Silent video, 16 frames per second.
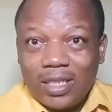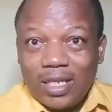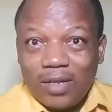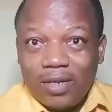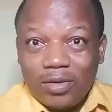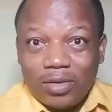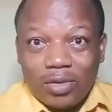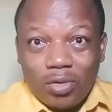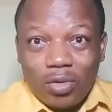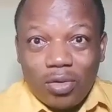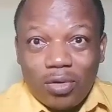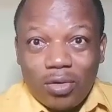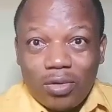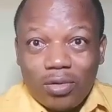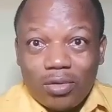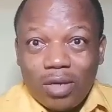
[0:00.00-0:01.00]
and
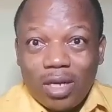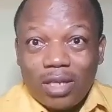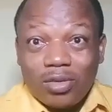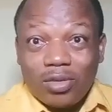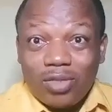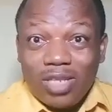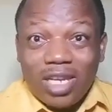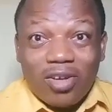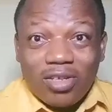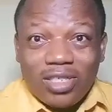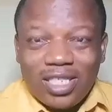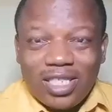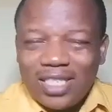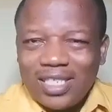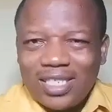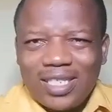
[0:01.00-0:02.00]
also uh, to
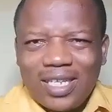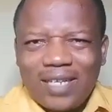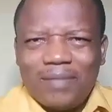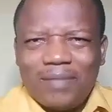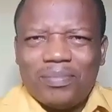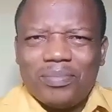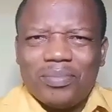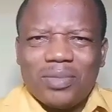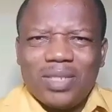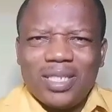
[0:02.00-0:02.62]
decongest um,